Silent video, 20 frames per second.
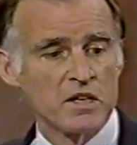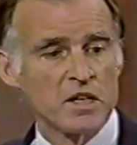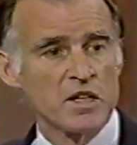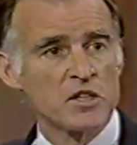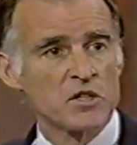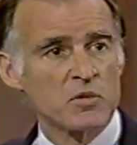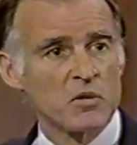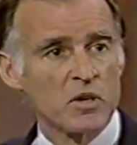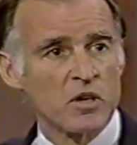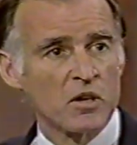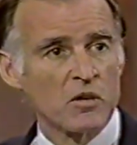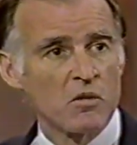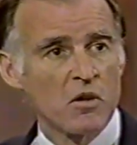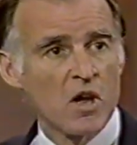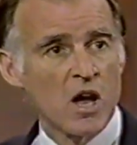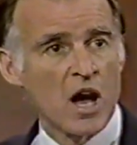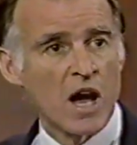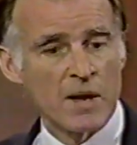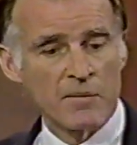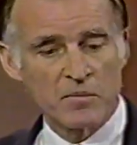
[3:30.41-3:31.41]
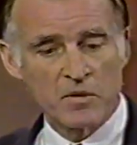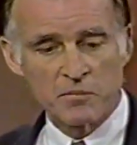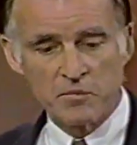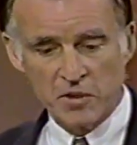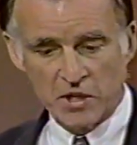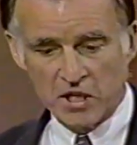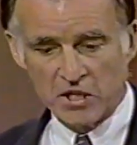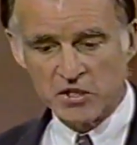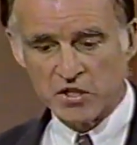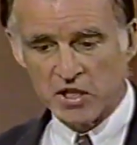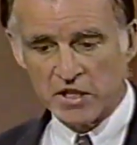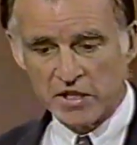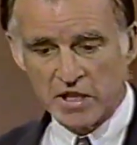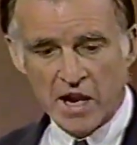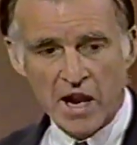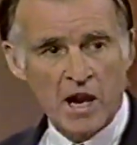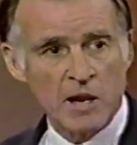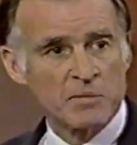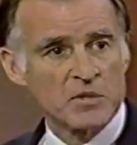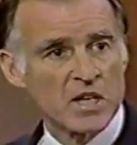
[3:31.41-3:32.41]
Israel I'm, because the, the,
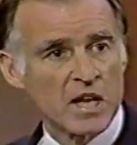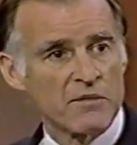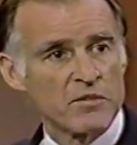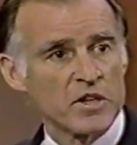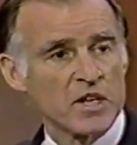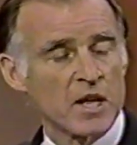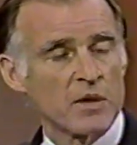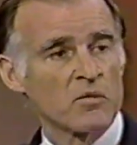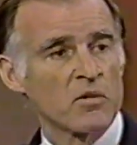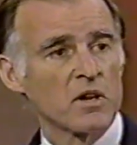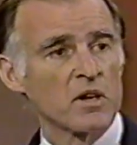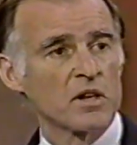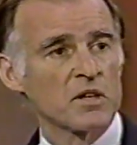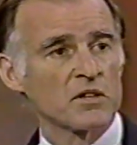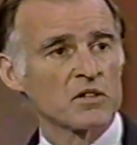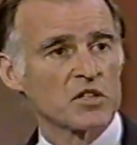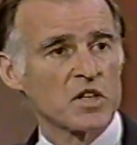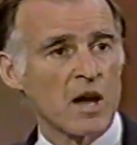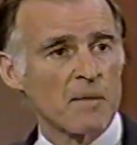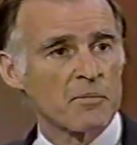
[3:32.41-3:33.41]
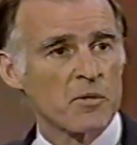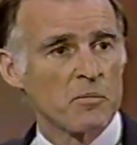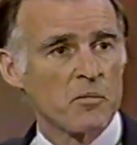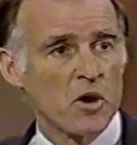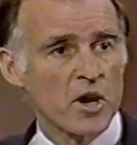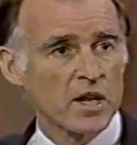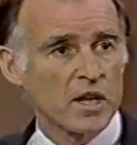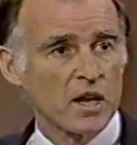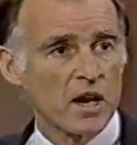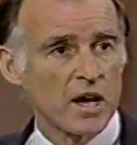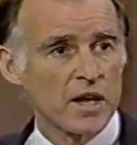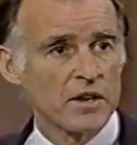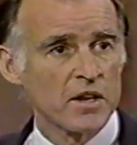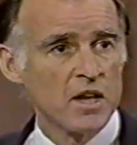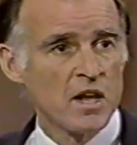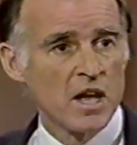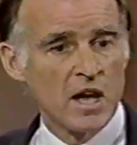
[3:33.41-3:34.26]
Arabs haven't yet uh, stopped the boycott.